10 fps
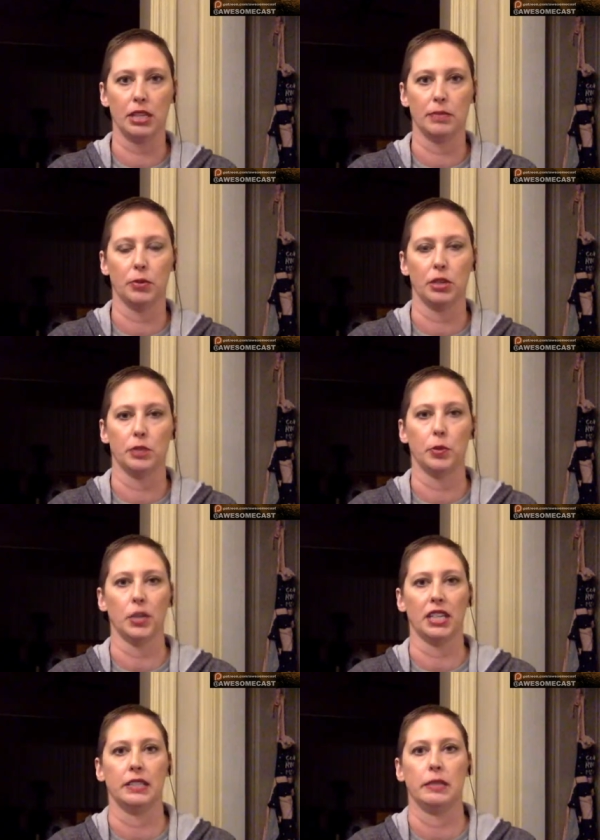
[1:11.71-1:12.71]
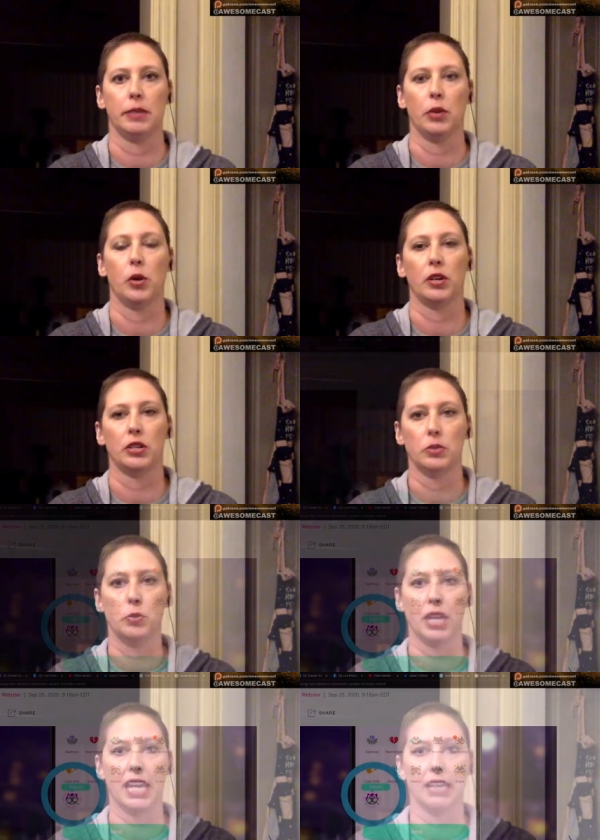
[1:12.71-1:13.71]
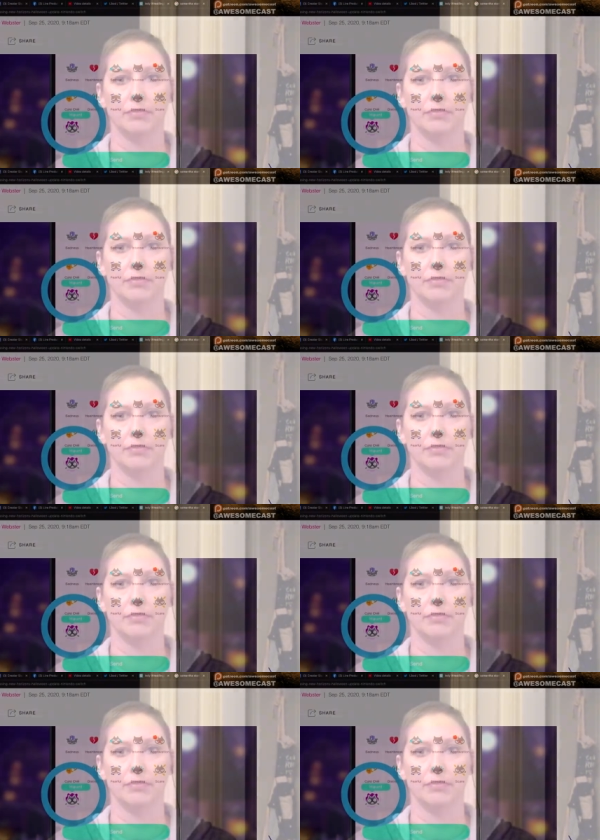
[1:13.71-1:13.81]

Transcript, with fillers: spooky, spooky is the big word, spooky.